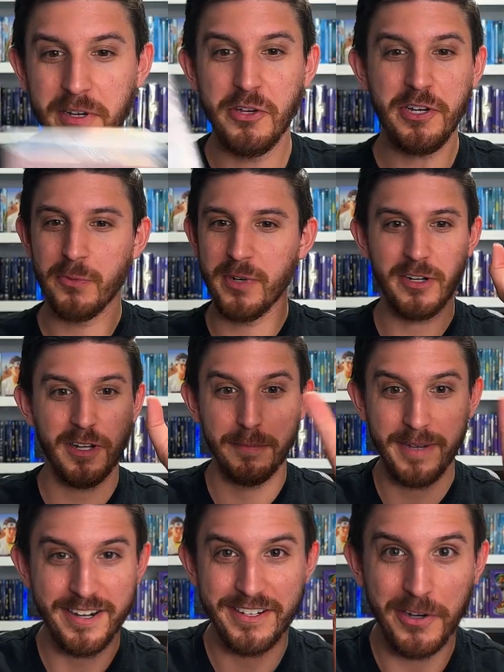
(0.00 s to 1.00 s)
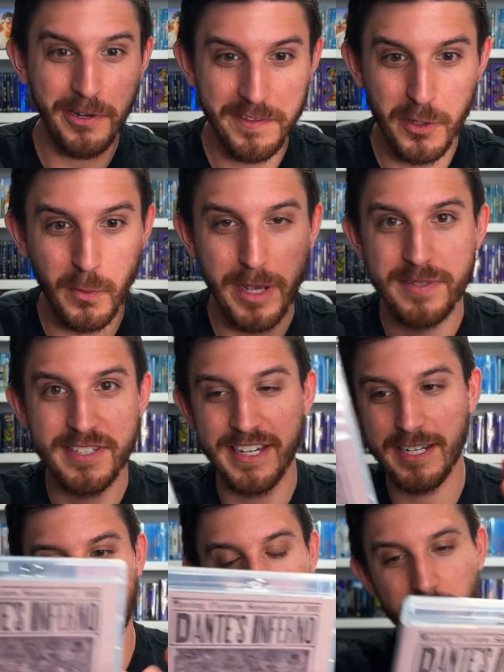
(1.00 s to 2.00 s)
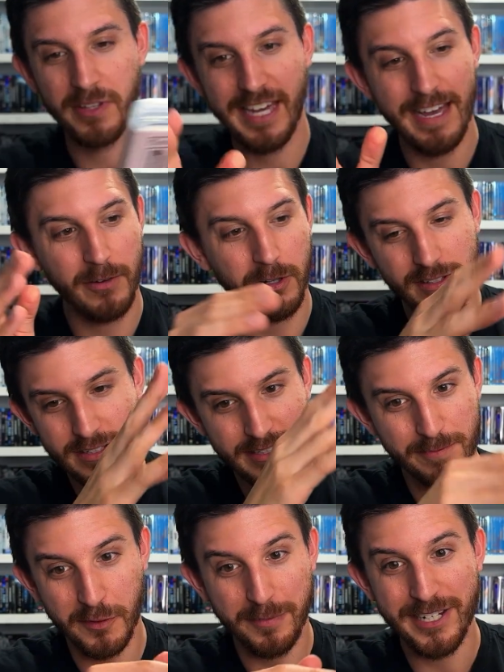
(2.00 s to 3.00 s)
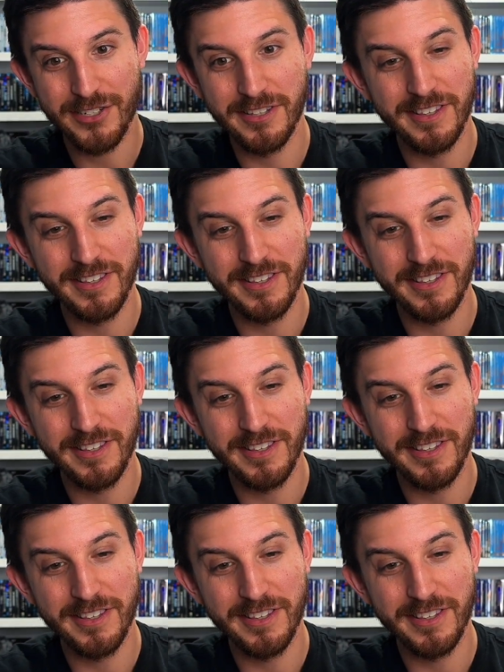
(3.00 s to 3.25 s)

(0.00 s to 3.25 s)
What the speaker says: you can read all about it on their website. I'm sure they have all this information